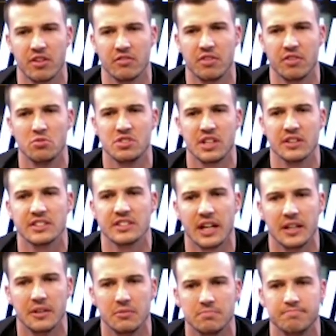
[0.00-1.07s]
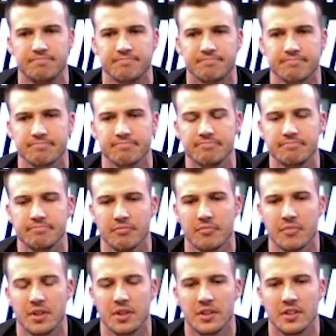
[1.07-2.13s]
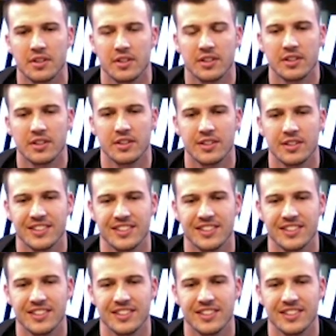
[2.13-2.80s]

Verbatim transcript: phone sale side. Yeah, absolutely. So